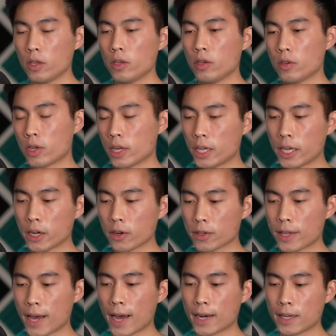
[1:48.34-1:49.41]
you could hear
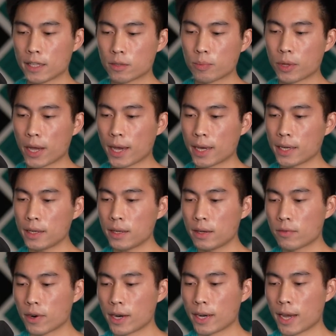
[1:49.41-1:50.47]
that it's playing
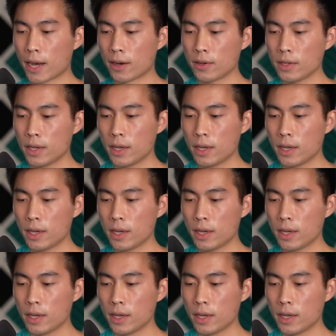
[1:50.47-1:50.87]
right now.